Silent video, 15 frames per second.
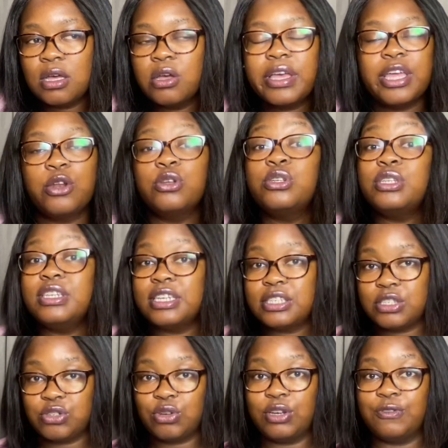Okay, not
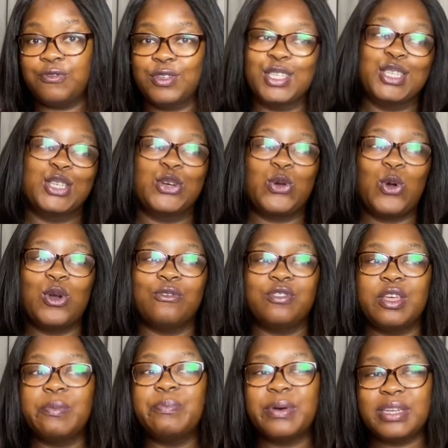necessarily visited all of
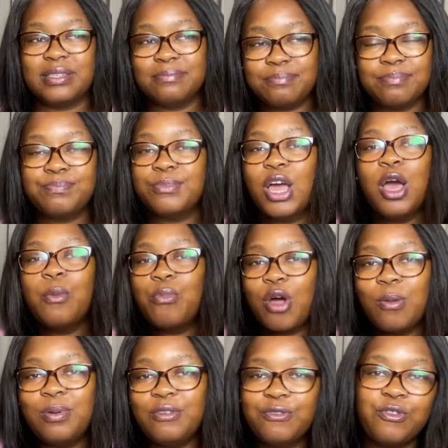them, but
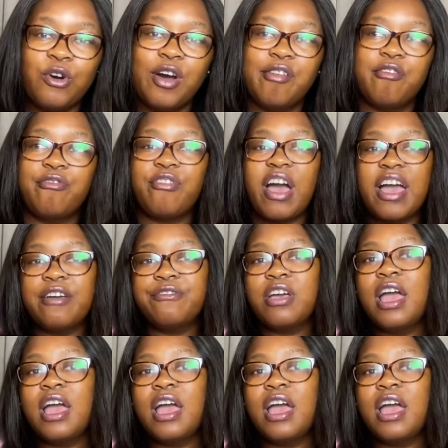probably 4 out of 5.